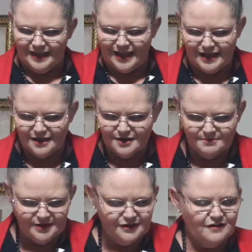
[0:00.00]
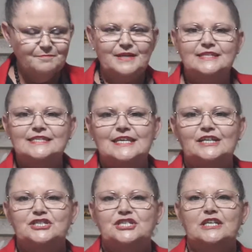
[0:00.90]
Like I've been
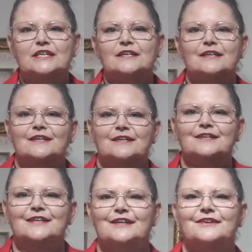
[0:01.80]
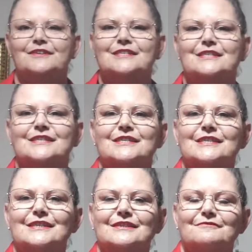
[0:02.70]
sketching, you know, this is
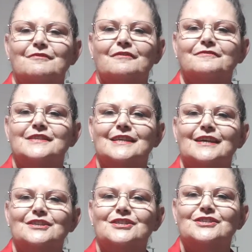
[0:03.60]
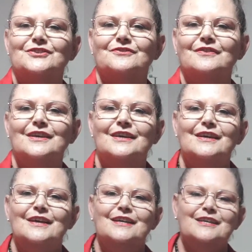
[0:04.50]
just a rough sketch, sort of,
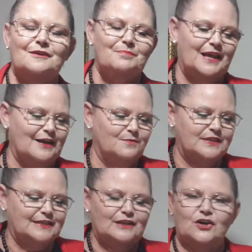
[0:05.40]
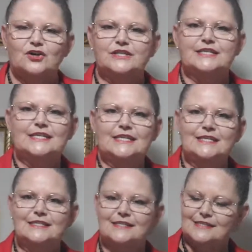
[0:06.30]
you know, playing with little
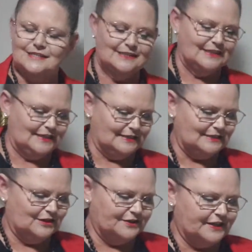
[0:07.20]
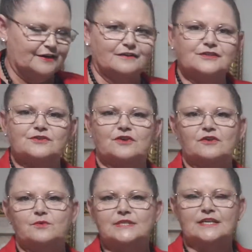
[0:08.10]
ideas and things like that. I
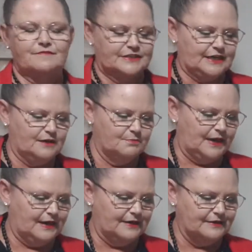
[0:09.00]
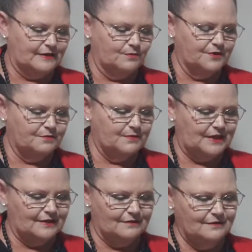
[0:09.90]
always have a day pad there with me,
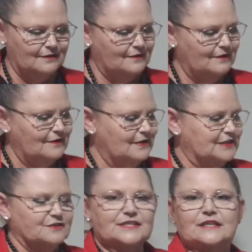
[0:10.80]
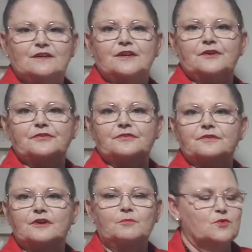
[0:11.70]
and you'll see I go through
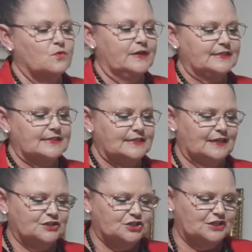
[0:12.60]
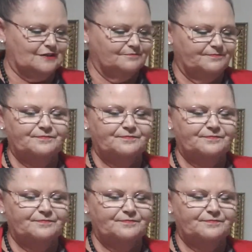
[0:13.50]
and I'm always sketching,